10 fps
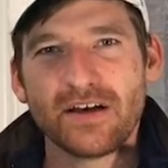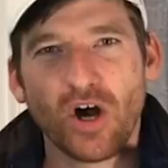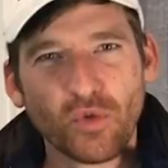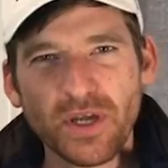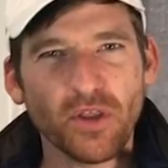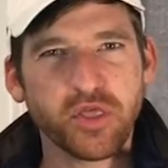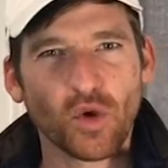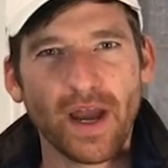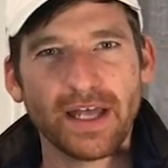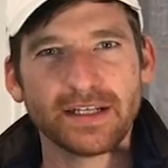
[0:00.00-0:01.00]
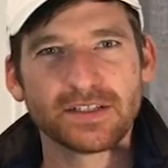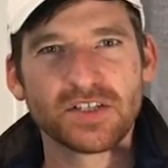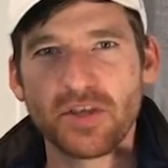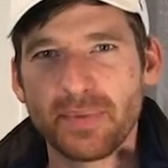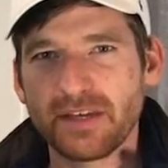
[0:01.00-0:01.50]
a real threat
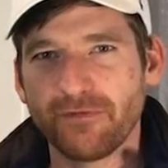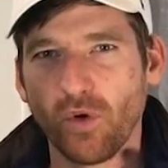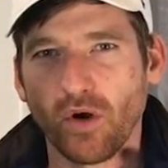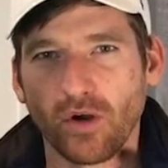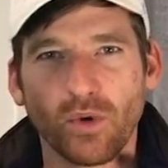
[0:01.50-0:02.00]
to the Big Four.